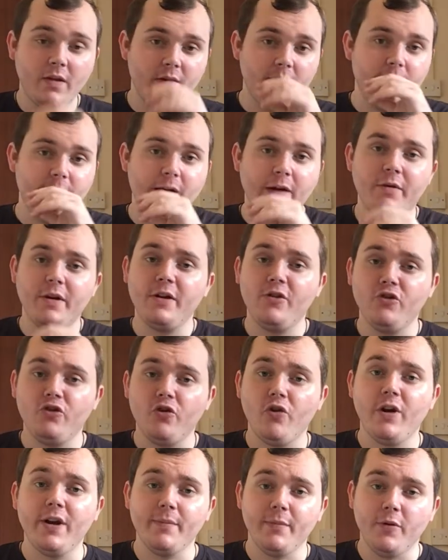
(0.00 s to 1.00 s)
Very
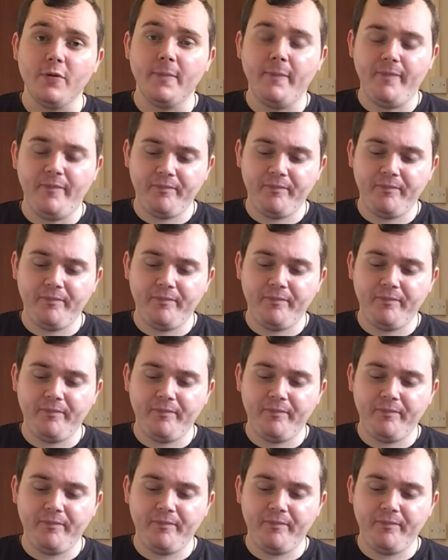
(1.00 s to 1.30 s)
enjoyable.